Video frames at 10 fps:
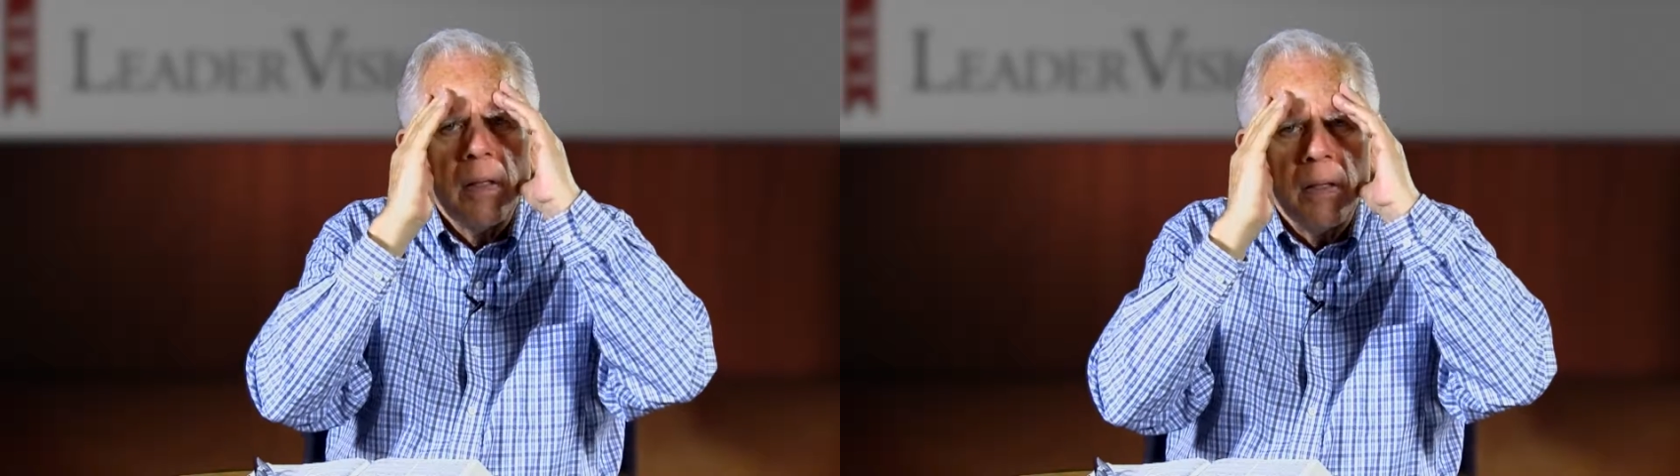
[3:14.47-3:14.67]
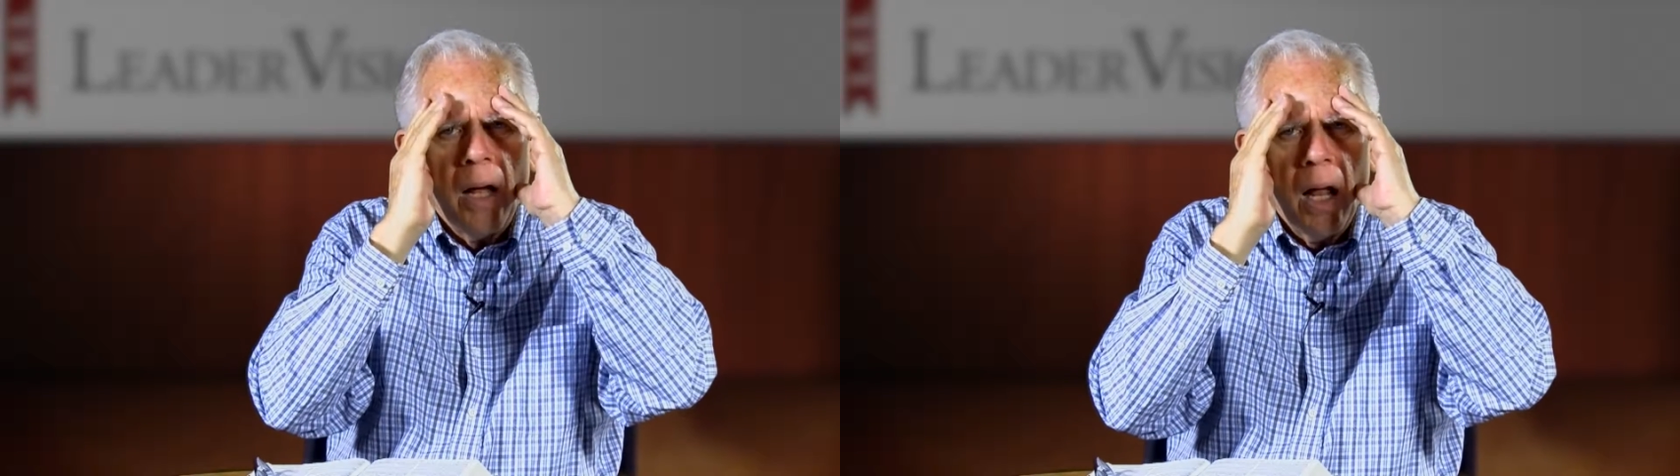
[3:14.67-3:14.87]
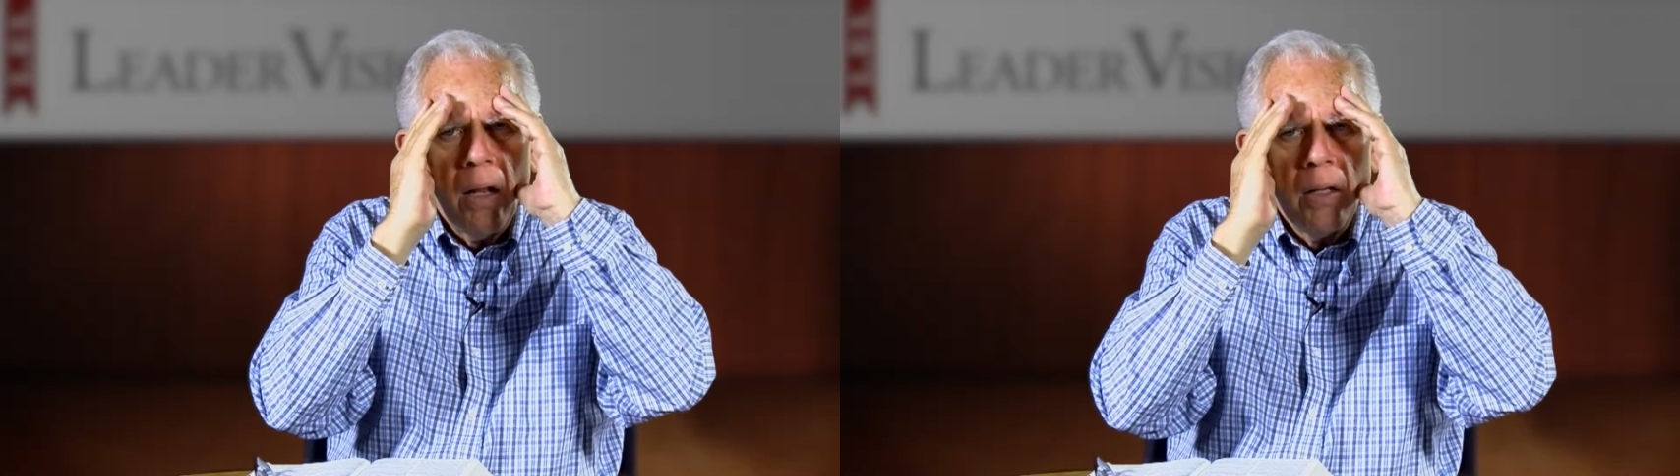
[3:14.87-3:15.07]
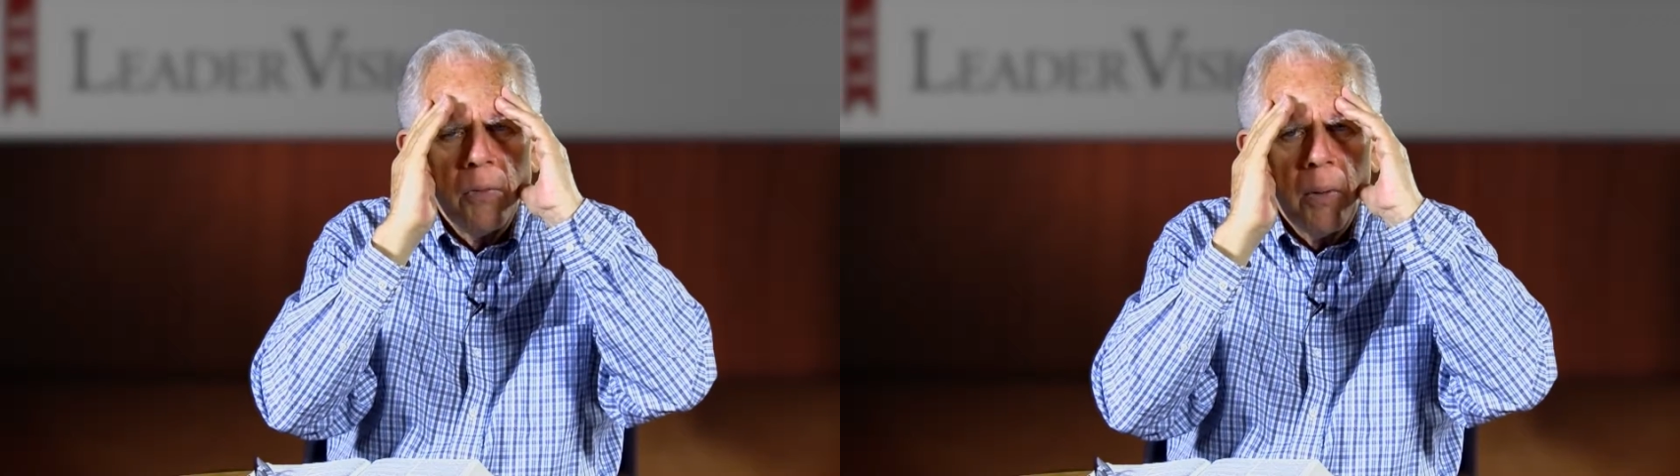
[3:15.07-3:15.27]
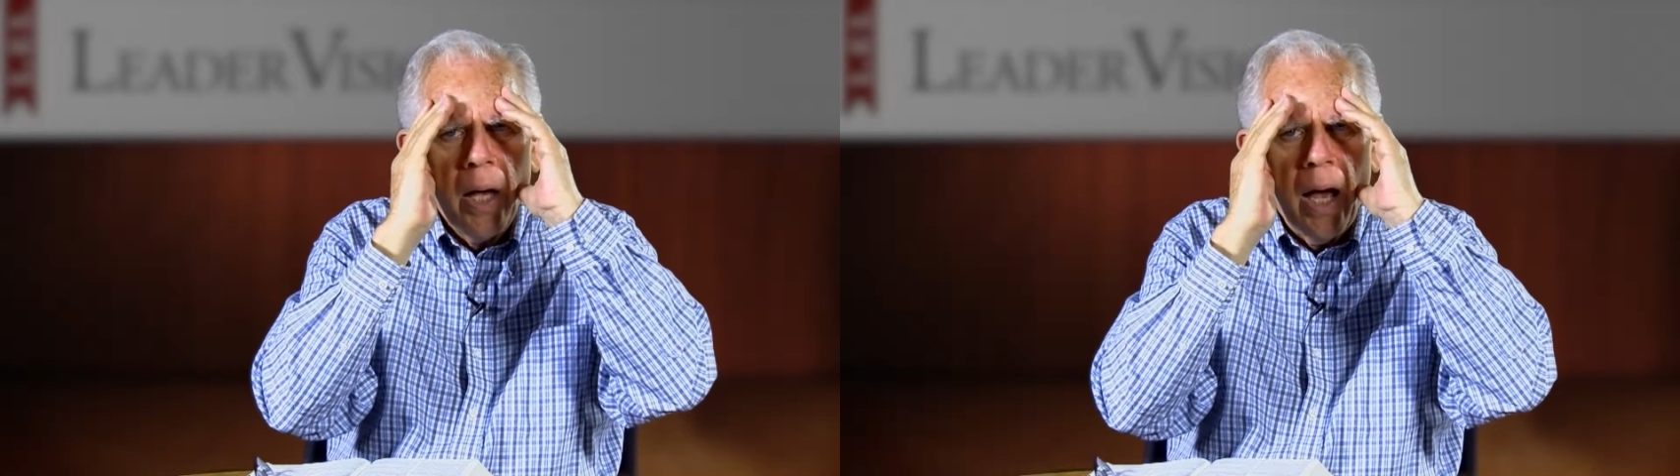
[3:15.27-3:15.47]

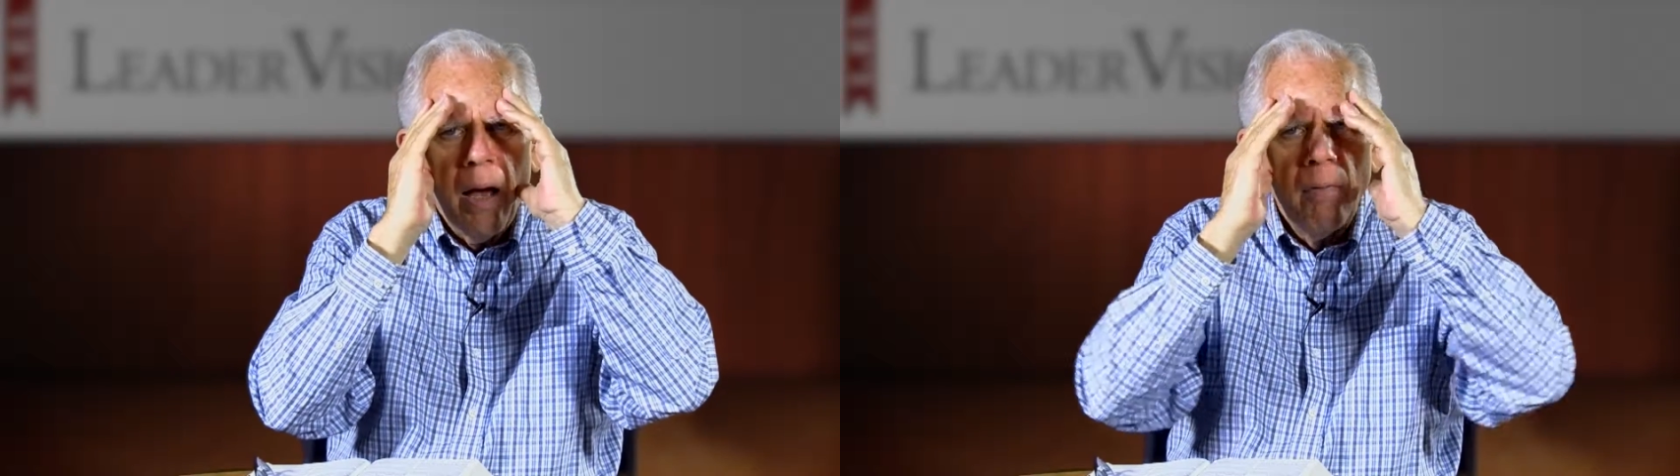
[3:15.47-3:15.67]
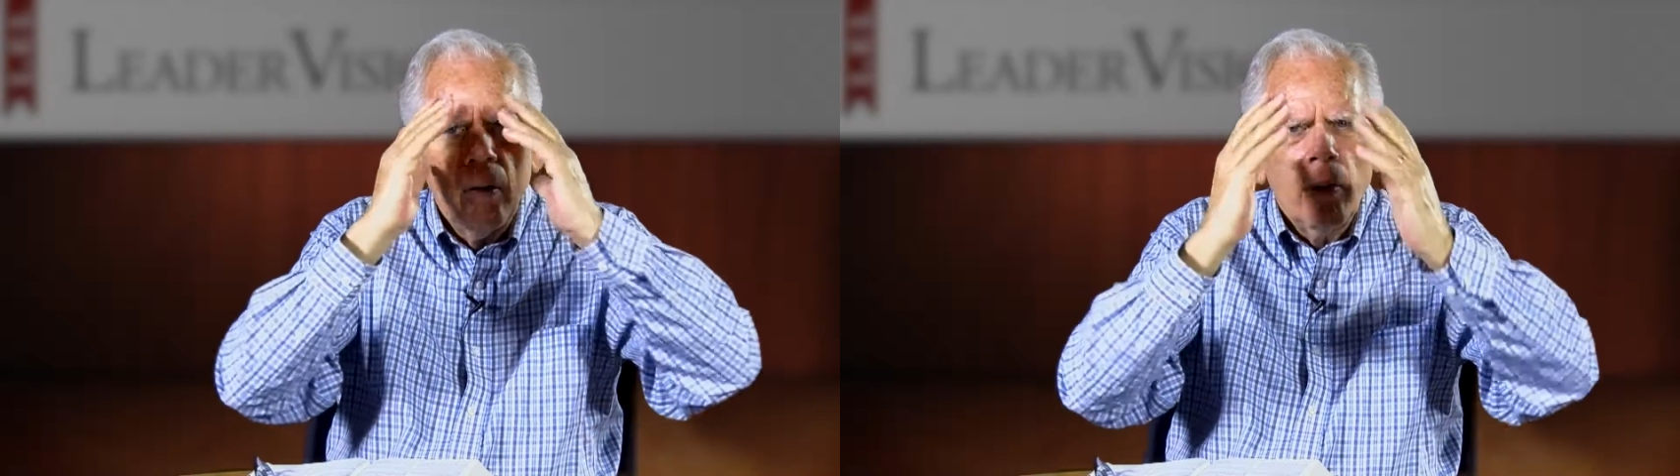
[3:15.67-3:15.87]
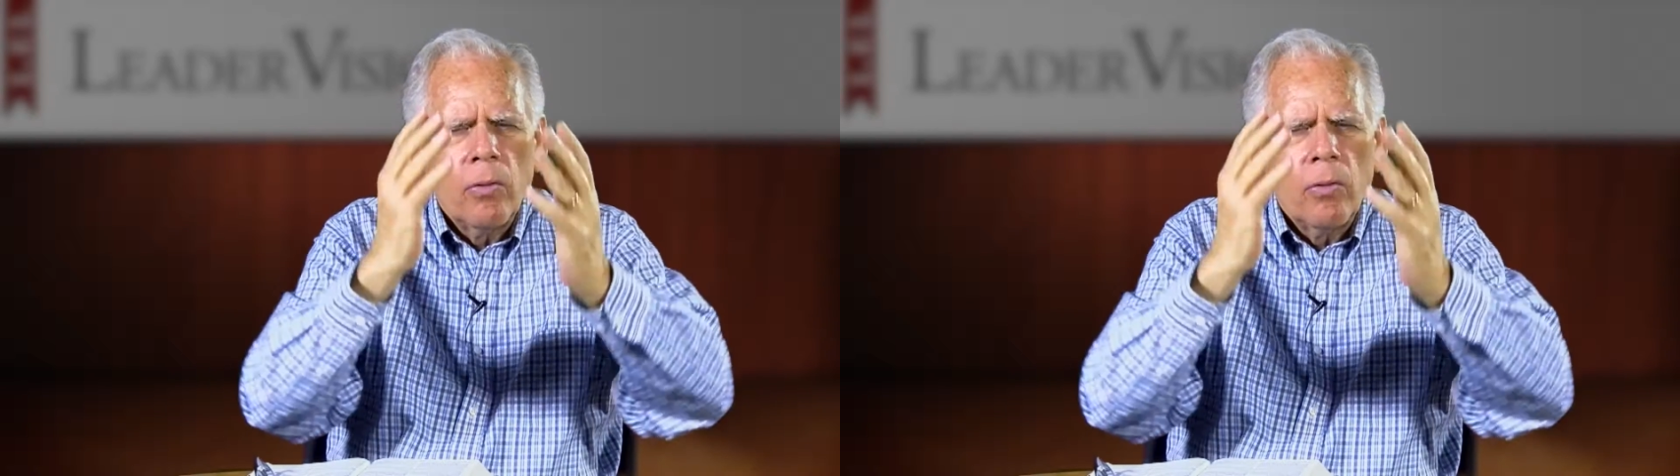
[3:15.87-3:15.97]
knowledge we have,